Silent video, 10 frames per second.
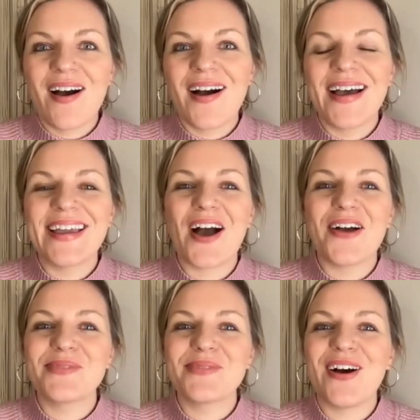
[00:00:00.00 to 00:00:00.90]
Hi,
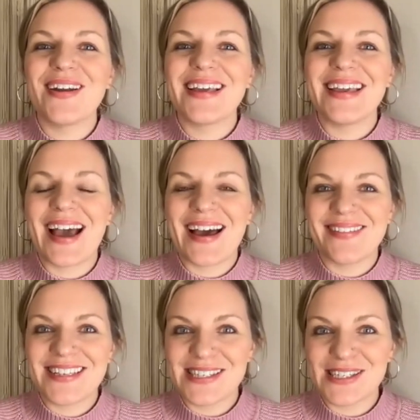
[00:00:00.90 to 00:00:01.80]
I'm Carly, and
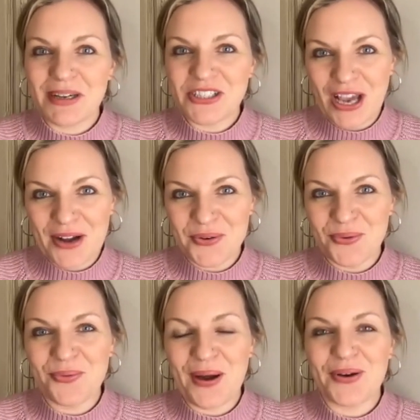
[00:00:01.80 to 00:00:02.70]
this is my
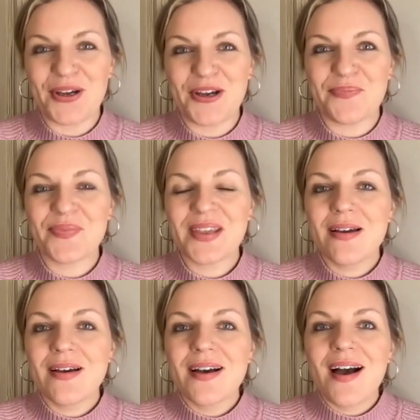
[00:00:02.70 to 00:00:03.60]
channel. Welcome.
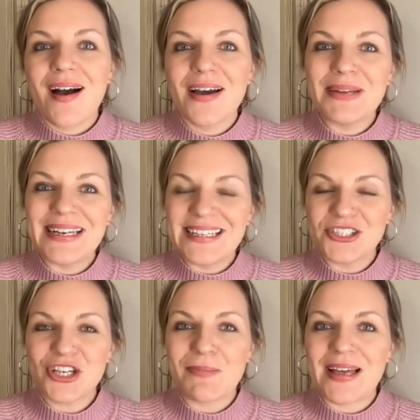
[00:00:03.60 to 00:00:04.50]
I'm a
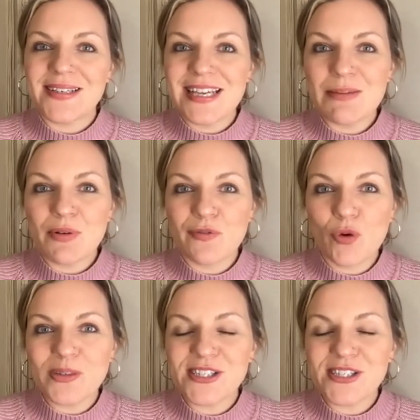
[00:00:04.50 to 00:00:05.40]
leadership and team
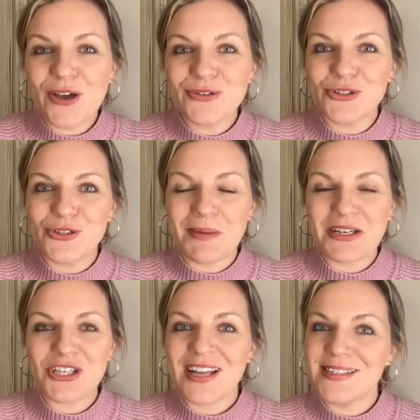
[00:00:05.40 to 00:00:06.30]
performance coach who
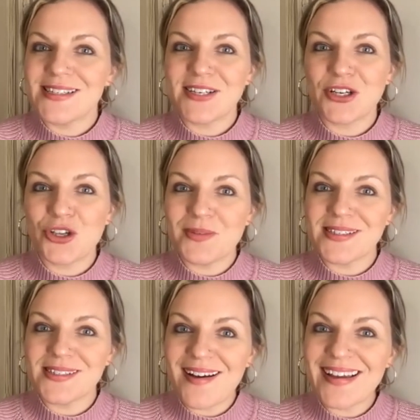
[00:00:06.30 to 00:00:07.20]
specializes in human
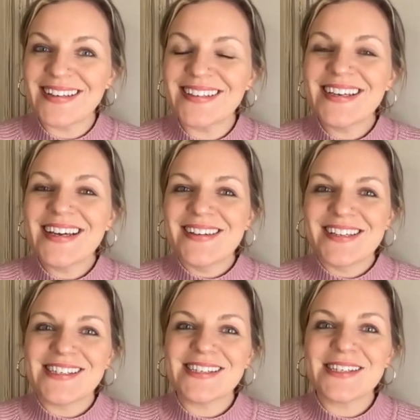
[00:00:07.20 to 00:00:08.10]
design.
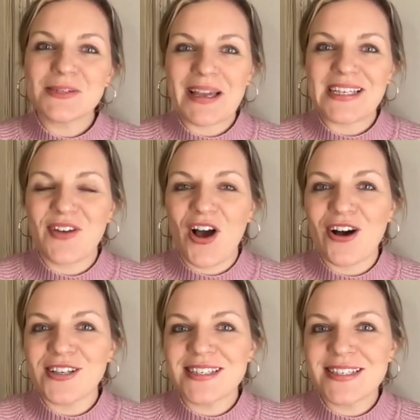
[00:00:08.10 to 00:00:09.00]
This is a space for
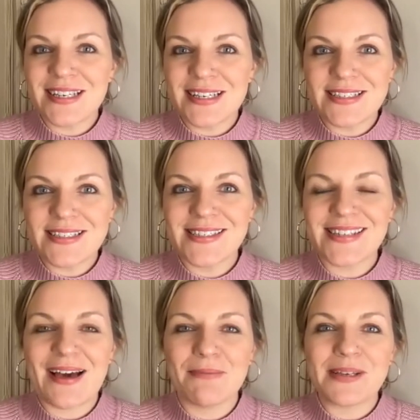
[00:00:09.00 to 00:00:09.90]
heart centered leaders
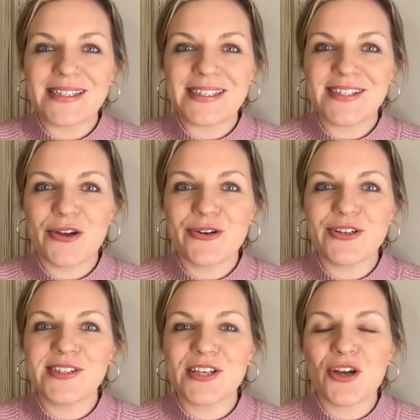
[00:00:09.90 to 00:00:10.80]
and business
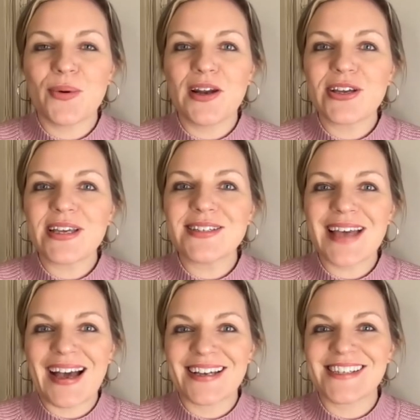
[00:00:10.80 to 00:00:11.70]
owners who are looking
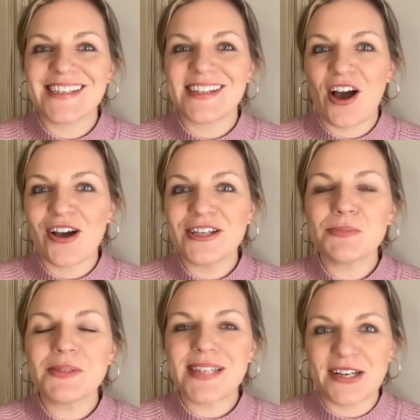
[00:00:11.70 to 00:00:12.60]
to access their highest
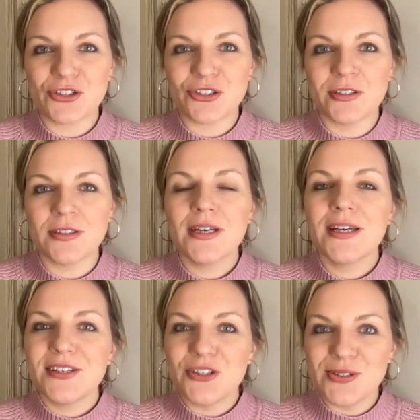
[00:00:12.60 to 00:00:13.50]
potential
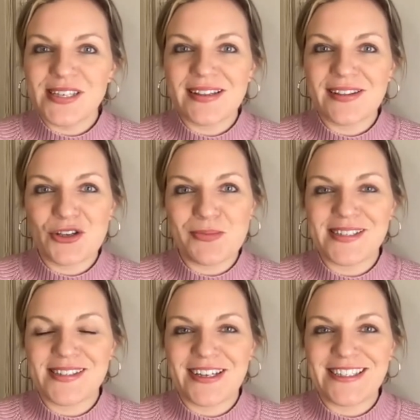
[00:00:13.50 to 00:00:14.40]
using the human
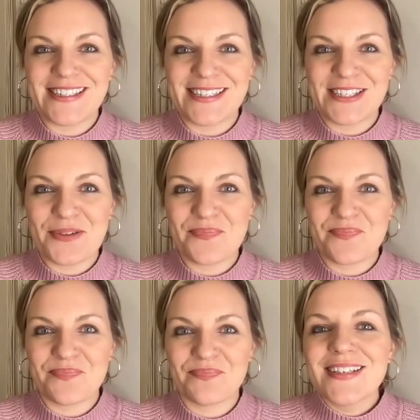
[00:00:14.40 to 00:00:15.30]
design system.
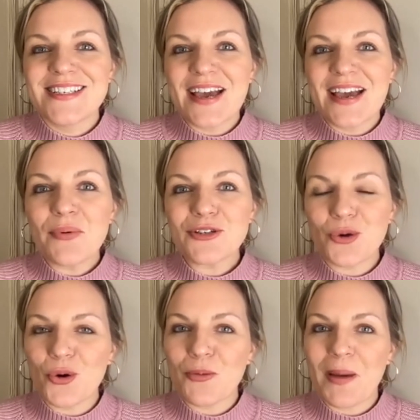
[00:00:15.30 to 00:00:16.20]
Today, I want to
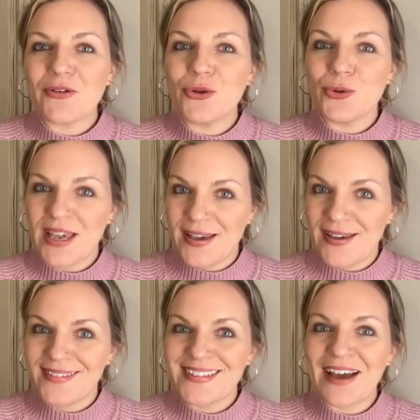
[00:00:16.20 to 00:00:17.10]
talk about New
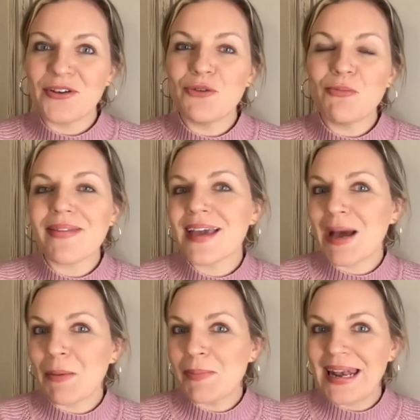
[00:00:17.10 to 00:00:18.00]
Year. Now, you might think
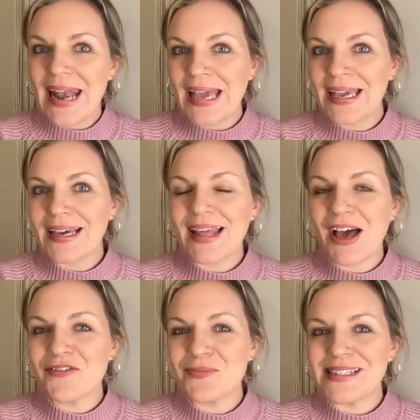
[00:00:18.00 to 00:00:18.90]
I'm a bit late and that
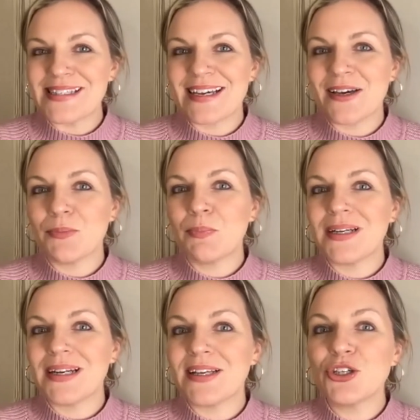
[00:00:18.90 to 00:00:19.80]
I've missed it,
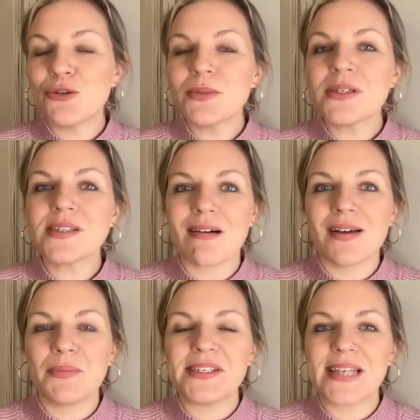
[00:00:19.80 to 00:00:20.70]
but in human
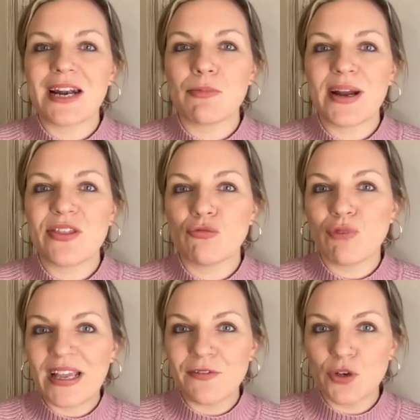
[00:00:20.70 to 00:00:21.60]
design, we celebrate the
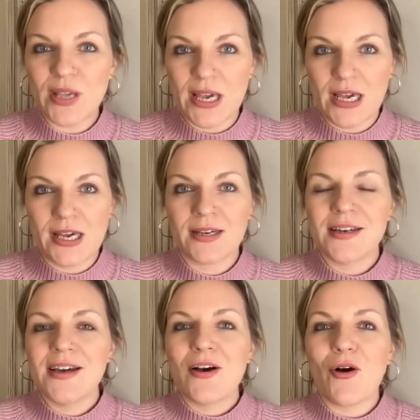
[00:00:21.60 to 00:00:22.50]
Rave New Year
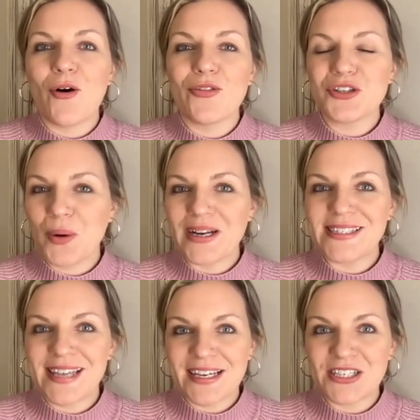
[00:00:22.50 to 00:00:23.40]
on the
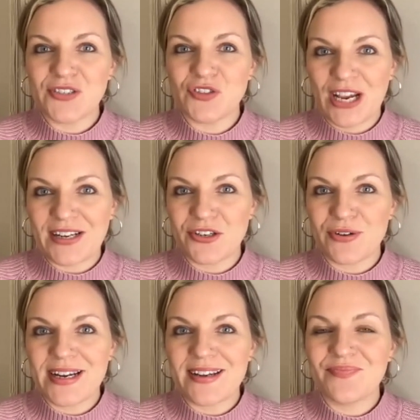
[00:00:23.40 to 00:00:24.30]
22nd of
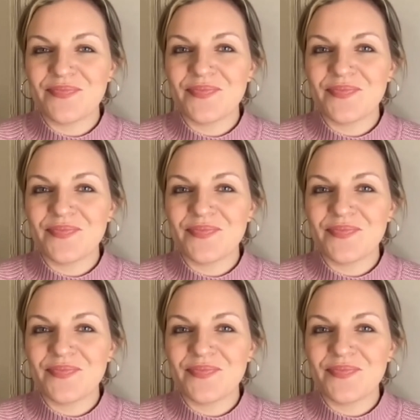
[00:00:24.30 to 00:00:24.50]
January.